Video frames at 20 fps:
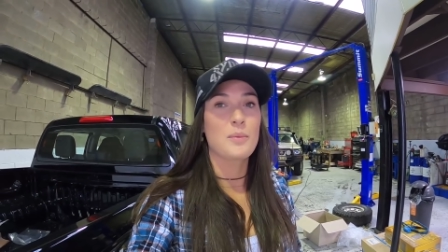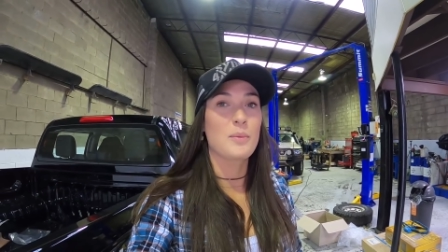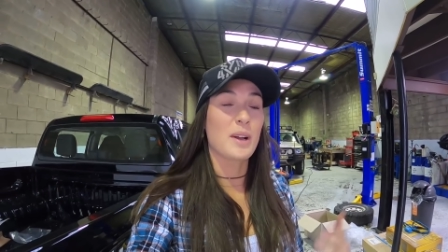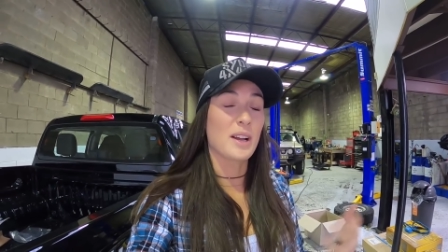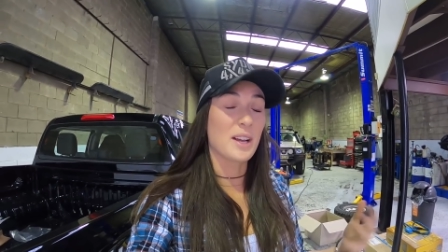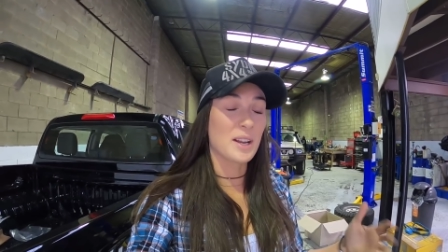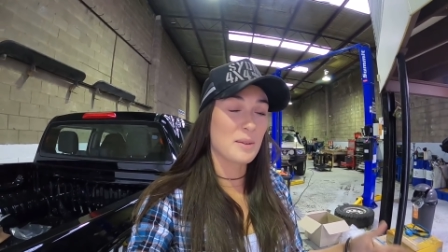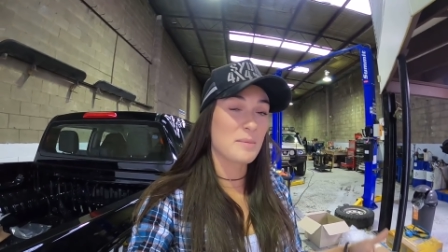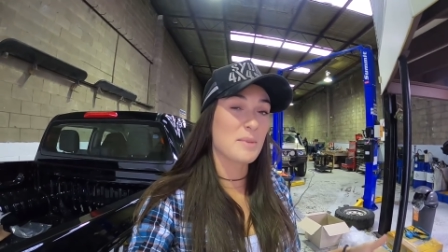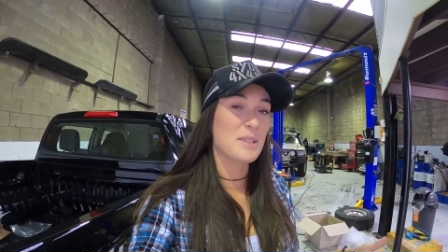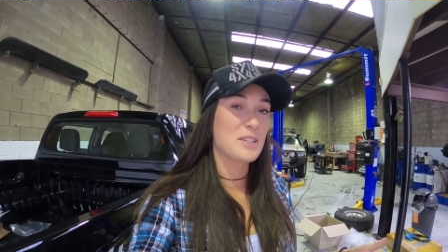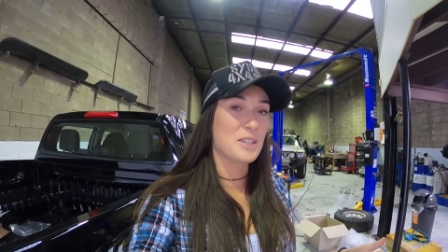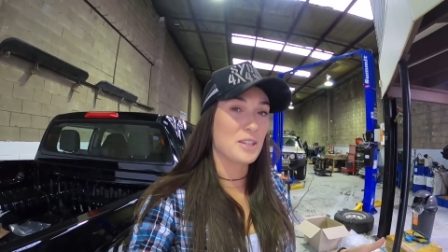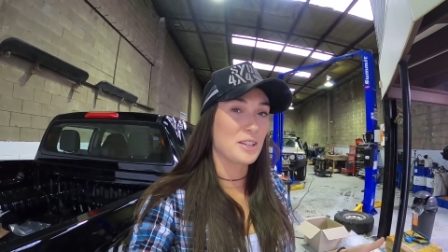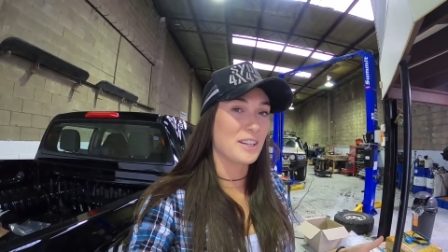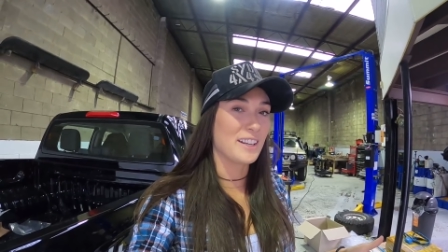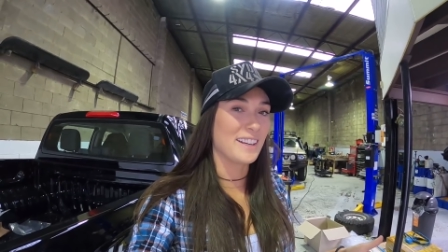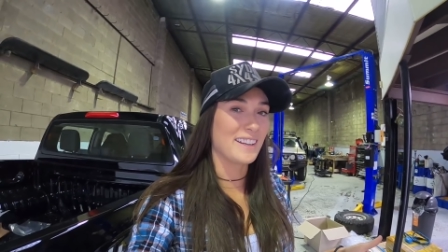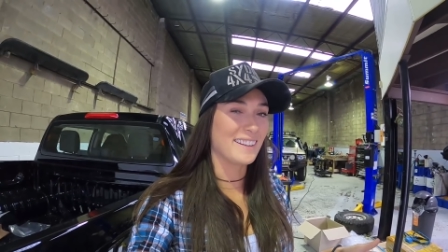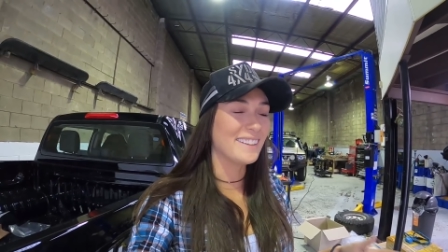We're going to be
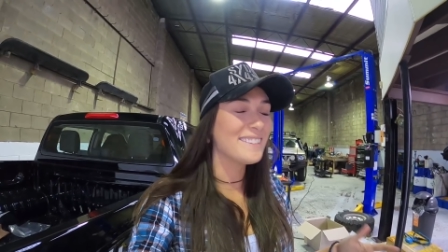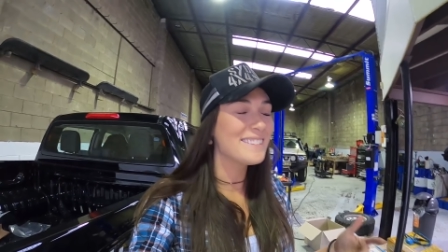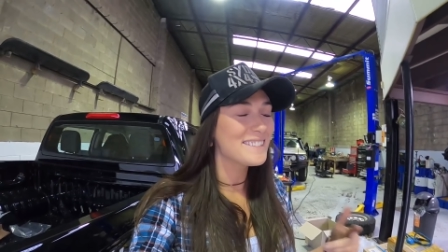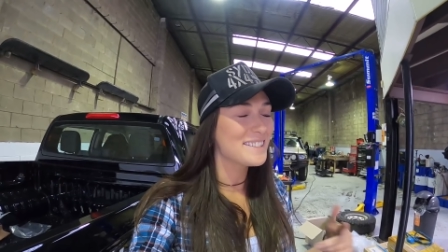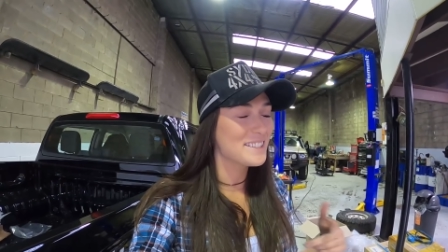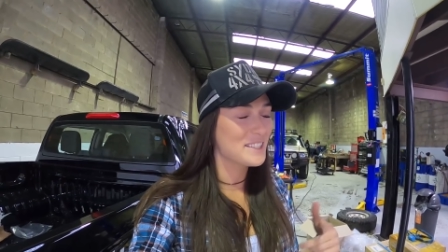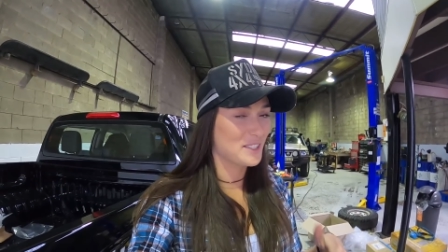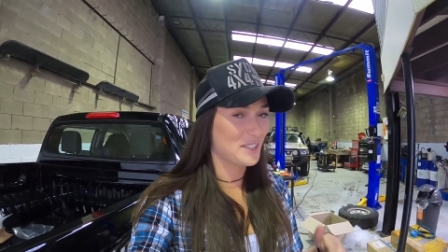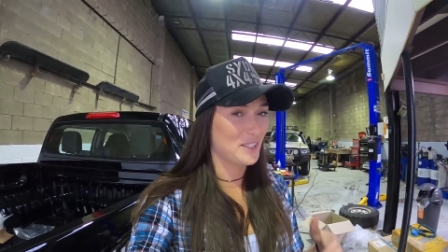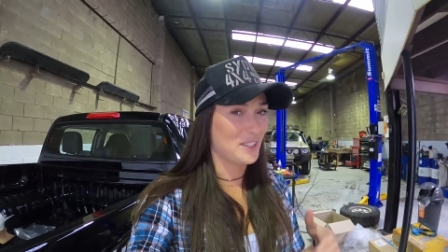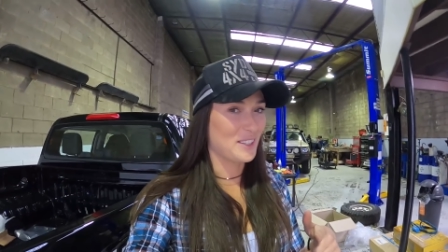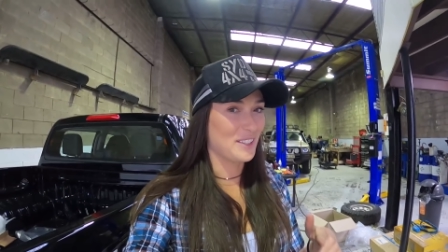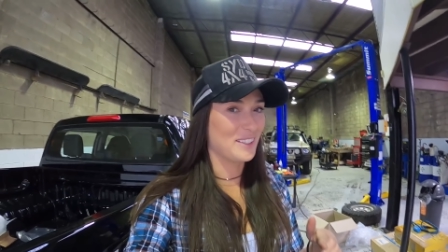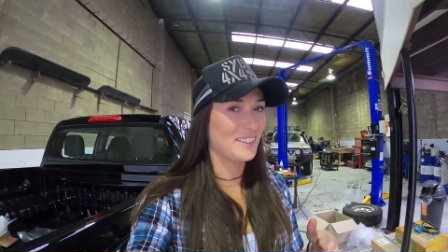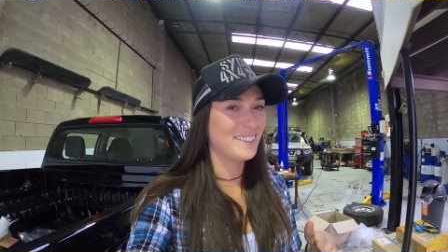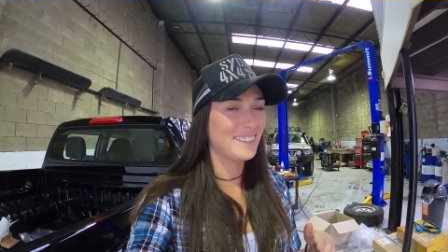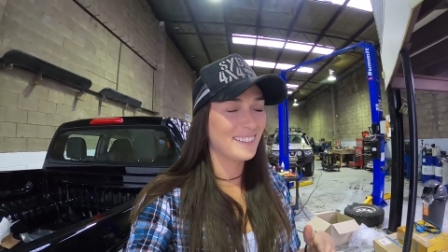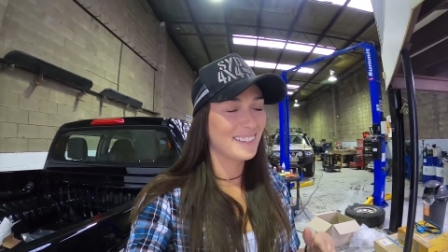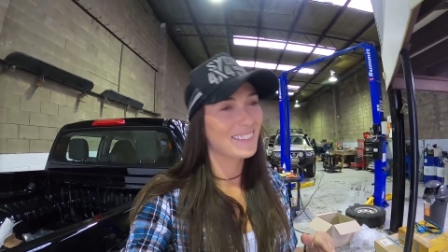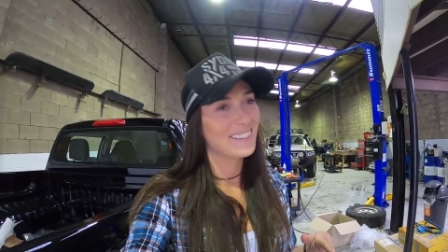tuning it
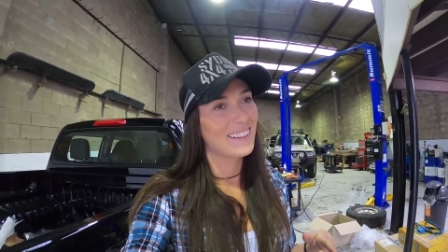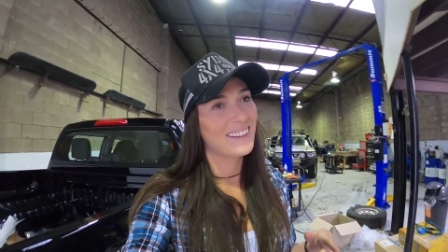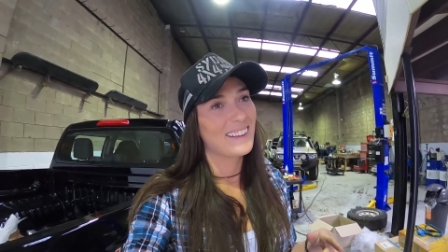soon,